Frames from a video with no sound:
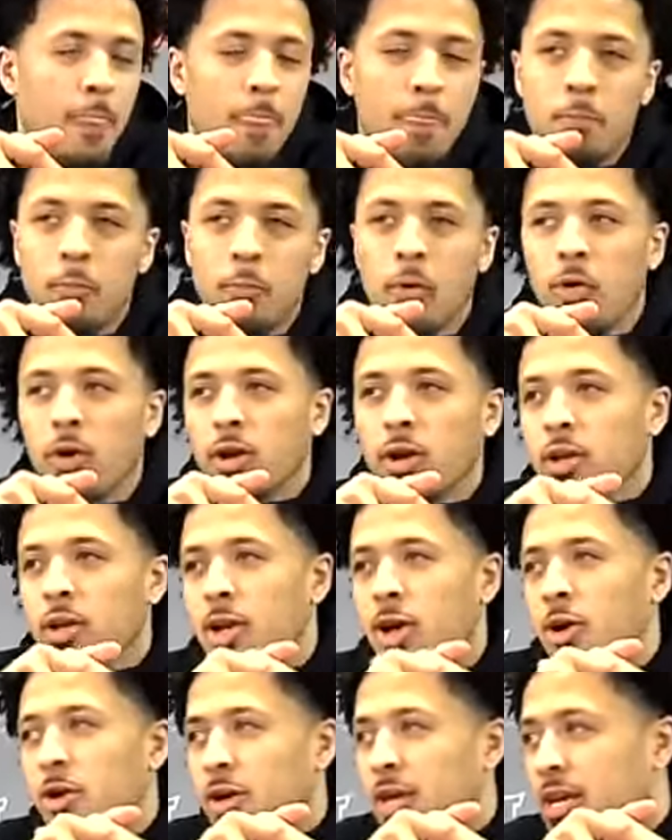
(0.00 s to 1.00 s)
more, you
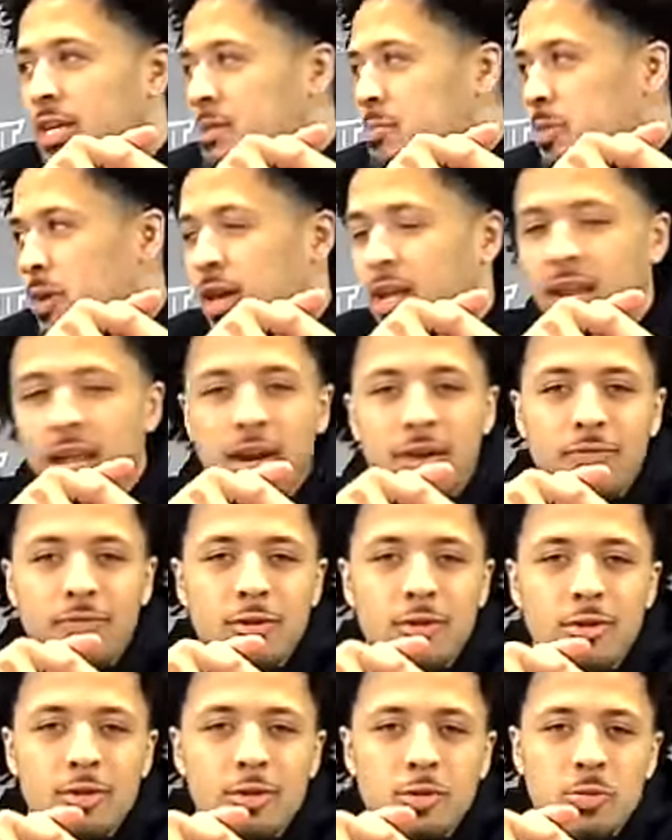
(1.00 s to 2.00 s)
know, ESPN
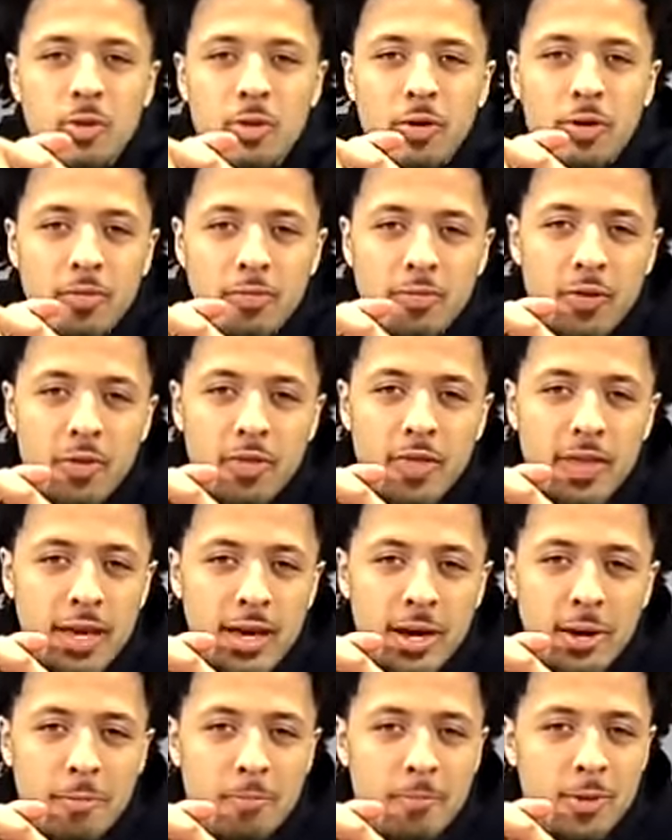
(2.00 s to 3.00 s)
interviews were for
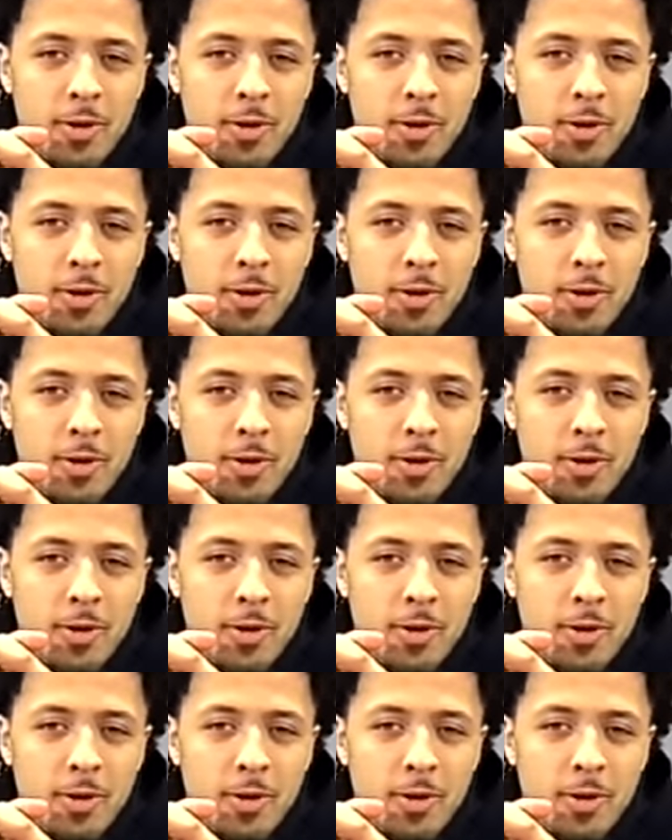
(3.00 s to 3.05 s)
them.